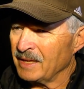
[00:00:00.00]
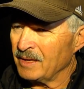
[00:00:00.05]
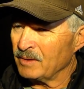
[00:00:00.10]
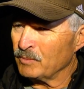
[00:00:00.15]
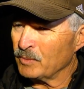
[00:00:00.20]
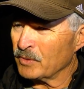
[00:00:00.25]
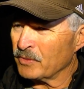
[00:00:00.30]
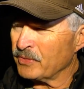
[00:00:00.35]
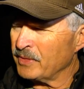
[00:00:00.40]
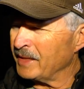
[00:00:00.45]

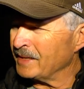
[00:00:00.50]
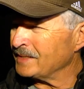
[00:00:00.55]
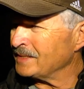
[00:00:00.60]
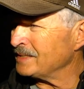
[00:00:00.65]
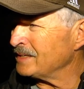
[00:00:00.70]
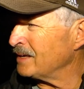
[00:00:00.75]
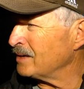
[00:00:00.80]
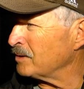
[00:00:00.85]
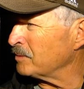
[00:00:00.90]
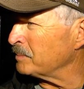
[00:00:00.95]
And we're
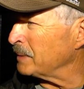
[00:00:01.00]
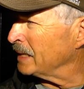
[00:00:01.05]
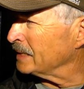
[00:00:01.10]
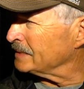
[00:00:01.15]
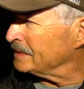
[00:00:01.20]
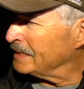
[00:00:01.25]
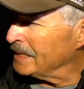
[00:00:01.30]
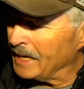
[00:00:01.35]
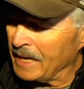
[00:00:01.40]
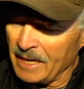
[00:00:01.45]
thinking, oh my
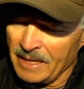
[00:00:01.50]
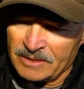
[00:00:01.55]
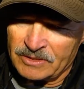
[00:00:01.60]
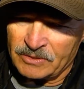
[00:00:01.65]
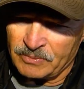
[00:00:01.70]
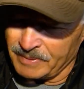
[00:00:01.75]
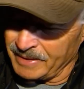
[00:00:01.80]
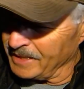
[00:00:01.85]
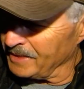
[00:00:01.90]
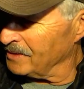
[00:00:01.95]

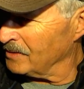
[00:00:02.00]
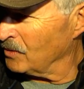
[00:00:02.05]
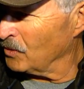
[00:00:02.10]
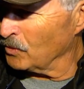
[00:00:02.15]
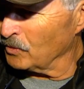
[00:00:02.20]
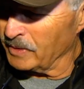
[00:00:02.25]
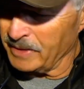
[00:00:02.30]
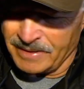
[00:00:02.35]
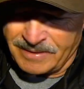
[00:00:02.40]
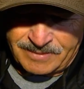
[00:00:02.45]
gosh, we got a
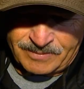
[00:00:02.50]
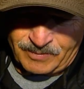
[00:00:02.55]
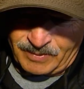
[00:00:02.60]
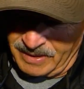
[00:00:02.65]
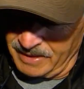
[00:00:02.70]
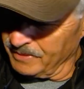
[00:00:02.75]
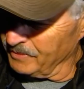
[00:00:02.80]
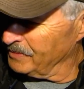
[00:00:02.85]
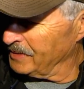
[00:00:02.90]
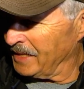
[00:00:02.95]
holding.
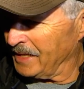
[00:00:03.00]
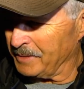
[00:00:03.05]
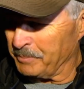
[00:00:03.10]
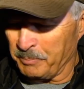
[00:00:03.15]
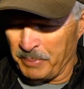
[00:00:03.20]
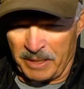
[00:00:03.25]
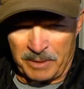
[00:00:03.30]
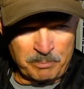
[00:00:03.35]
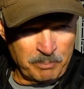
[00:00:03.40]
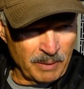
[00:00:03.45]
We had
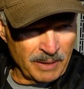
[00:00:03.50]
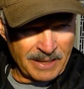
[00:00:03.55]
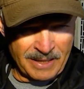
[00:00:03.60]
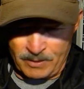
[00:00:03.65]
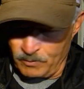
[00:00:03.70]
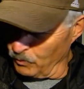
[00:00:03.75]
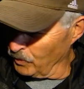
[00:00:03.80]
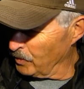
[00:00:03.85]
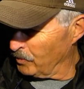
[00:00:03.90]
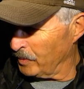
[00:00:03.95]
a big
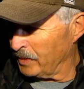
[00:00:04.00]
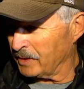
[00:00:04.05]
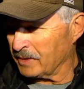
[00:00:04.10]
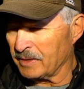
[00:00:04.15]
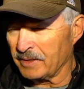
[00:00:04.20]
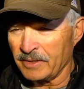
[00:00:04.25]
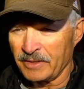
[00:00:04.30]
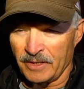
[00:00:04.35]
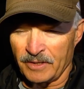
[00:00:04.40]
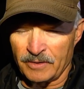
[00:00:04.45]
play. What are we
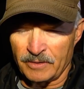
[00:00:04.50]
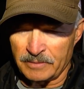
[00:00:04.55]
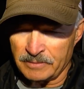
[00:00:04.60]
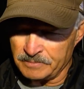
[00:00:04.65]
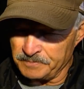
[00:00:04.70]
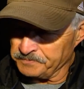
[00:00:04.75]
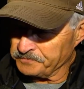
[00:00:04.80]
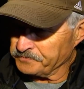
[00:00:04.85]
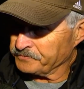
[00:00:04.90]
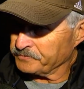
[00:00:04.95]
going to do?
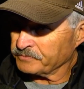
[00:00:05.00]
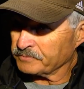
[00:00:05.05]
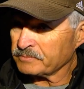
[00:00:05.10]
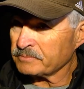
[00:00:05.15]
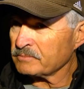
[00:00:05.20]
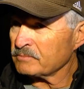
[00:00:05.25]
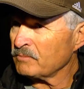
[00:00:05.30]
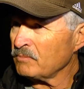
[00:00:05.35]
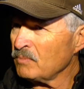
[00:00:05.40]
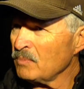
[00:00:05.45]

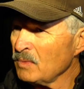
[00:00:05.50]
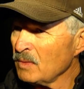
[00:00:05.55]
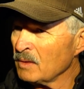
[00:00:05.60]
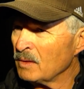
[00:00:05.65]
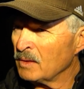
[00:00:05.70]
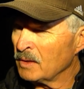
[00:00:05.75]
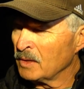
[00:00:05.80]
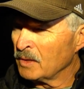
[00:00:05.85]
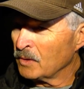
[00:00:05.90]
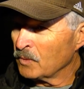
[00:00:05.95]

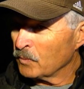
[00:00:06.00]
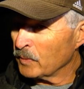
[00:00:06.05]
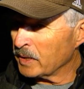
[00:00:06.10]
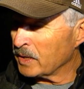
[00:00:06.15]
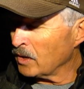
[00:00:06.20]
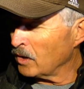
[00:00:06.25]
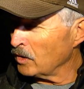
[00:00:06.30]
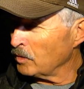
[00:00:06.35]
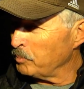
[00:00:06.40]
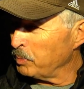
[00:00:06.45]
We
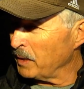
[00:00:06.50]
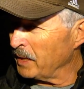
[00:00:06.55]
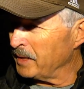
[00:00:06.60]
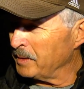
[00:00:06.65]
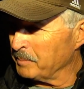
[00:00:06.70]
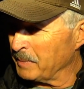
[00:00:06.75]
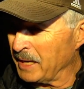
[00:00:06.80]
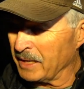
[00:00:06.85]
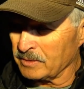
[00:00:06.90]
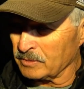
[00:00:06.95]
call a play,
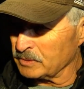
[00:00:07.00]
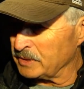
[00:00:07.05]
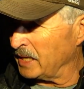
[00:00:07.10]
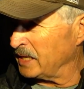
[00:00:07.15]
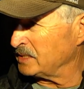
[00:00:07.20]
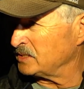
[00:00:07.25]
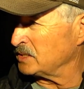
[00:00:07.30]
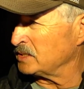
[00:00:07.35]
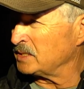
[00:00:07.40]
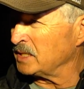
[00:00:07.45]
and Michael
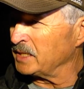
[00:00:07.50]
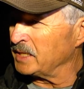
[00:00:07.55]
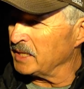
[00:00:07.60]
takes it the